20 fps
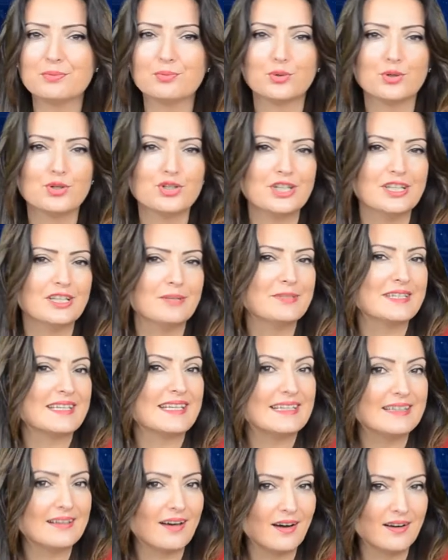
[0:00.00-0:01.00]
and new
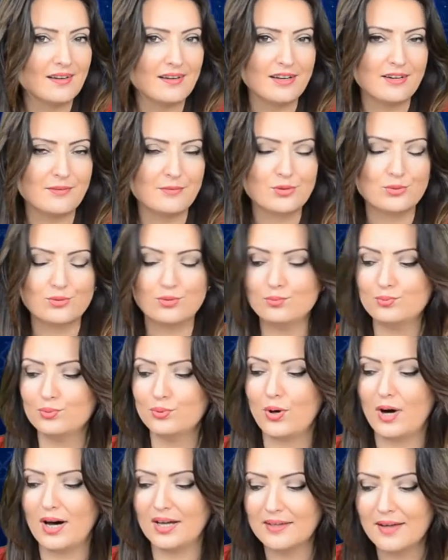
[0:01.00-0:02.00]
attempts.
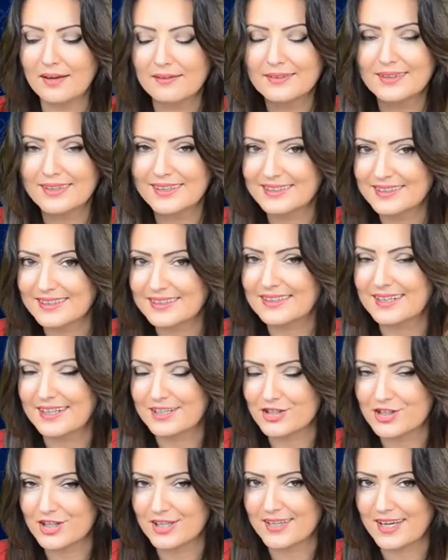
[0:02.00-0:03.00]

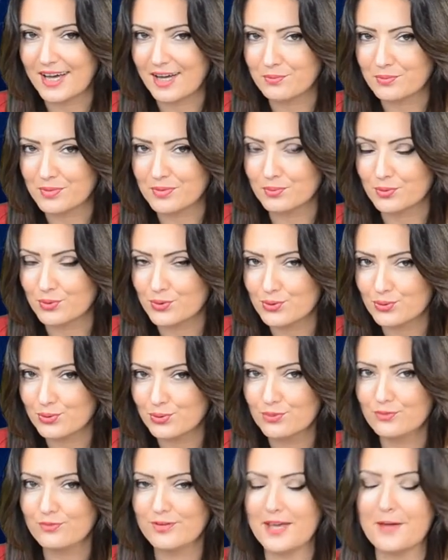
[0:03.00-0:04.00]
Straight after the new
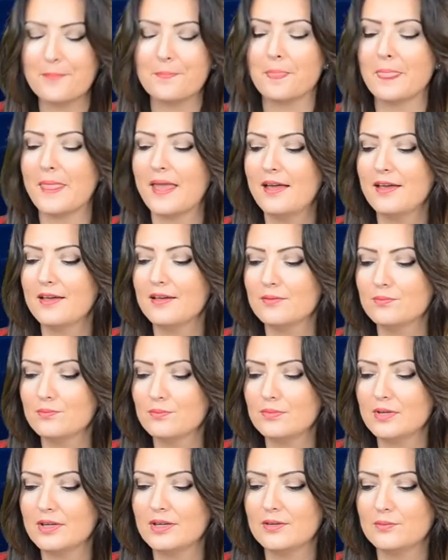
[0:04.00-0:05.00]
moon, the sun and
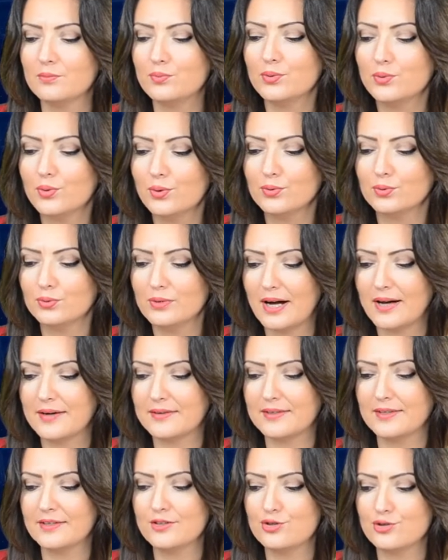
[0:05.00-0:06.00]
the moon is going to
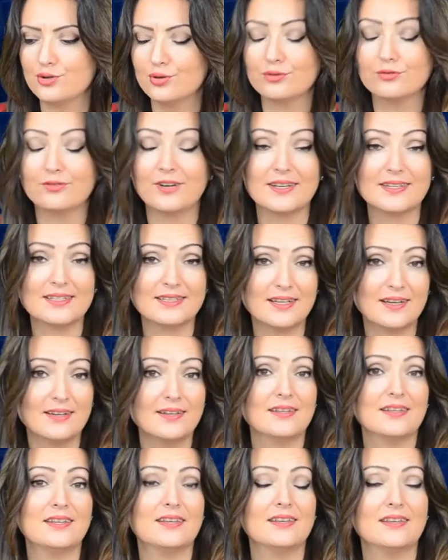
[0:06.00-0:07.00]
enter Pisces.
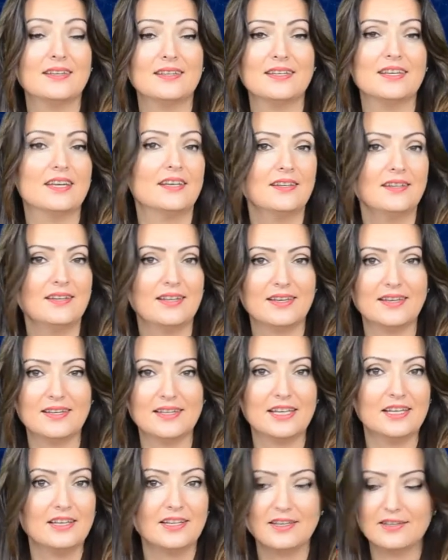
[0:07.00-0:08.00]
So
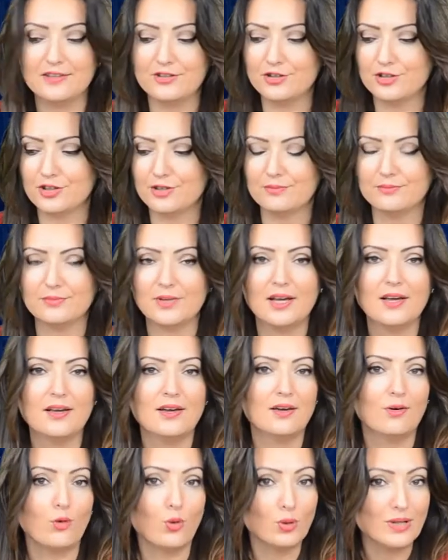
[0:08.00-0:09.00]
actually, both the
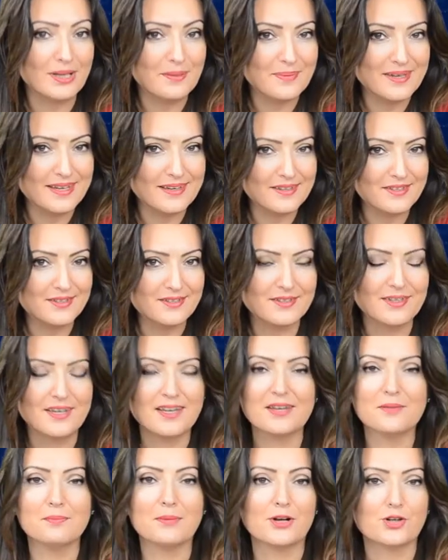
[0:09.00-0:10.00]
signs' energies
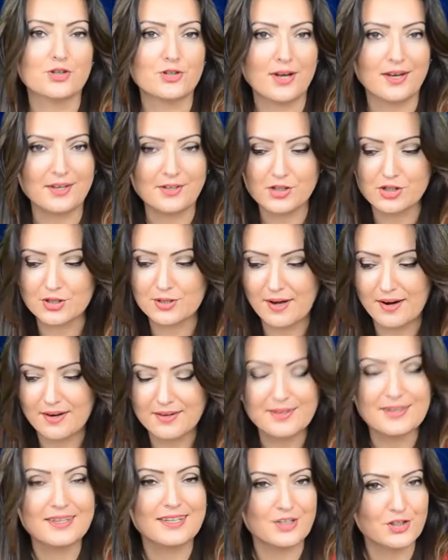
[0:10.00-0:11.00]
are going to be on
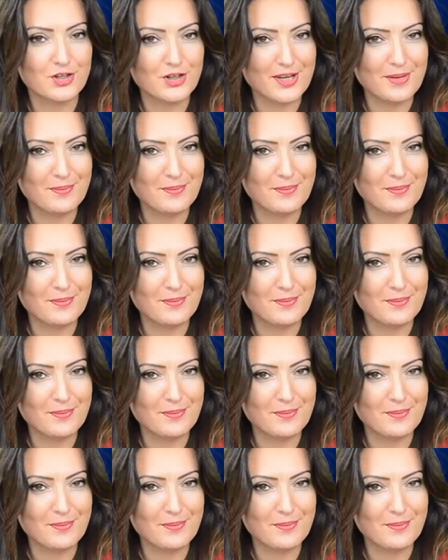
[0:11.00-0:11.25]
foreground.